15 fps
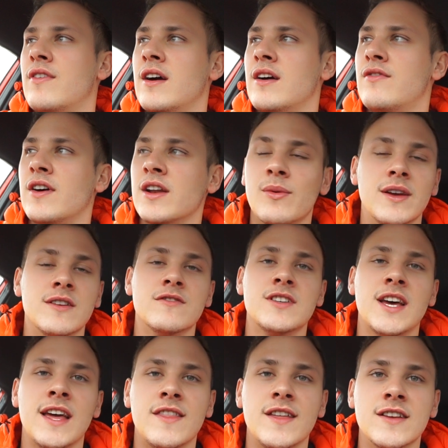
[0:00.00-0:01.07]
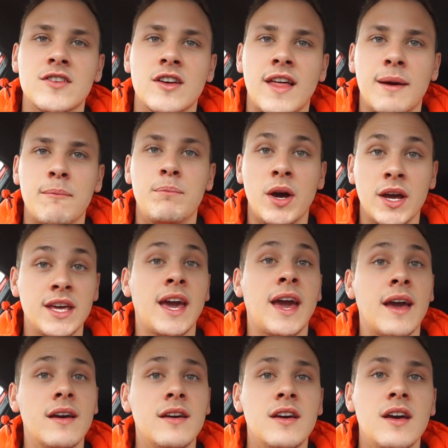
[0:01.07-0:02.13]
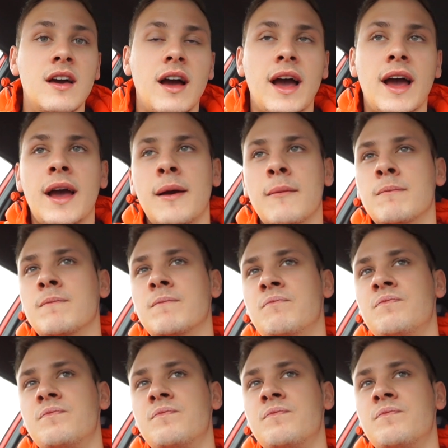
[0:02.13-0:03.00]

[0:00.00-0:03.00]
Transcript: funny ways of saying things like that. But yeah, I'm